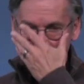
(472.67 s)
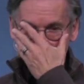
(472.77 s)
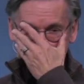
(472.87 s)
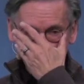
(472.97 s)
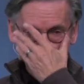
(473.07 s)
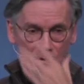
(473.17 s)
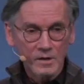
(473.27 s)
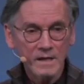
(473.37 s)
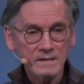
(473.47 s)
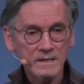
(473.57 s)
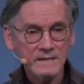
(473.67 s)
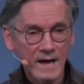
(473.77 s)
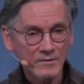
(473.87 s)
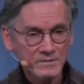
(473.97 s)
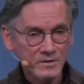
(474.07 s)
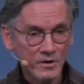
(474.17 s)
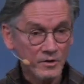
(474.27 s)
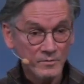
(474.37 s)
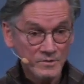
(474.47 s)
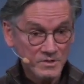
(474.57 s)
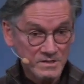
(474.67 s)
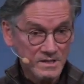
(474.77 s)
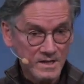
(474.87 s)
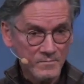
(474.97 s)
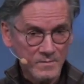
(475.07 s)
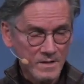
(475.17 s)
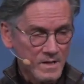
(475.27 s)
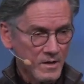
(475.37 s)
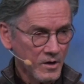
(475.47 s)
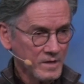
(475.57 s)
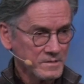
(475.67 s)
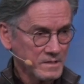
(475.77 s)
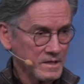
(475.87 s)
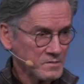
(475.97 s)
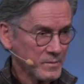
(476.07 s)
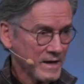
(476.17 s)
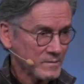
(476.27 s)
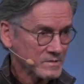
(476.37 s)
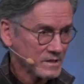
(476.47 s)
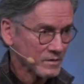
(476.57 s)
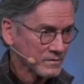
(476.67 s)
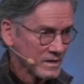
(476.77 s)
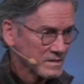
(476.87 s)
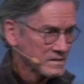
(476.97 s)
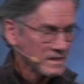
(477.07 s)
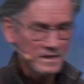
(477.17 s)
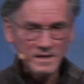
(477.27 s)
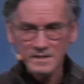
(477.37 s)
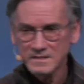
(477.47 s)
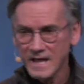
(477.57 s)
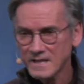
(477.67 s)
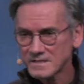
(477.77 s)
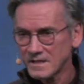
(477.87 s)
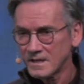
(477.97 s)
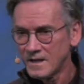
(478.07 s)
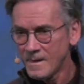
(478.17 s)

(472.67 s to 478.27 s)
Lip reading: singing All I Need Now Is a Girl, and it was just him on stage by himself singing and dancing.